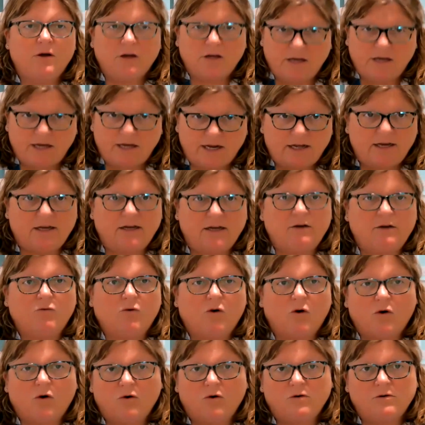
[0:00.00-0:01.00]
getting
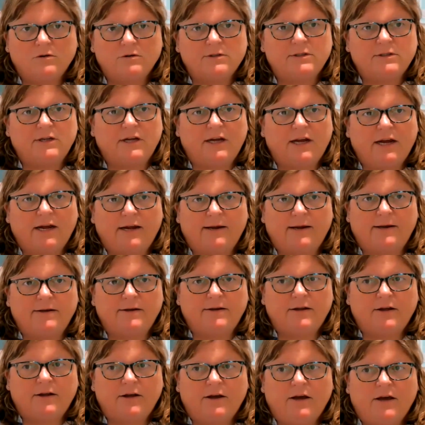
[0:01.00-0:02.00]
enrolled,
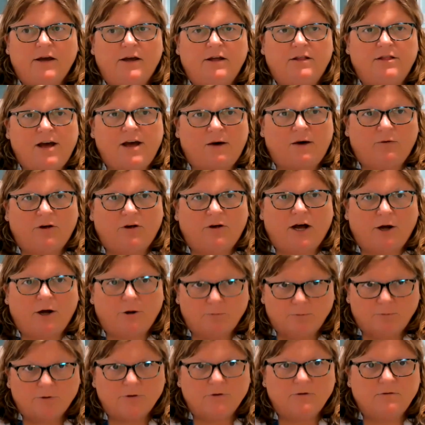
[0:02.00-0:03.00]
and that will
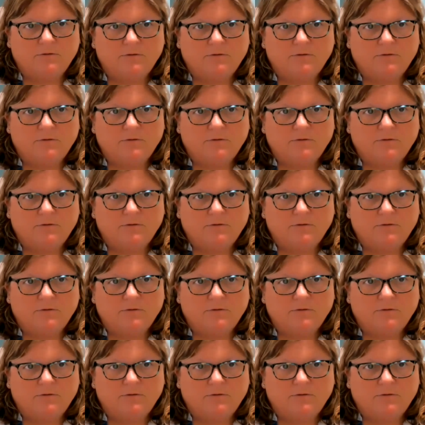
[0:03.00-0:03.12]
help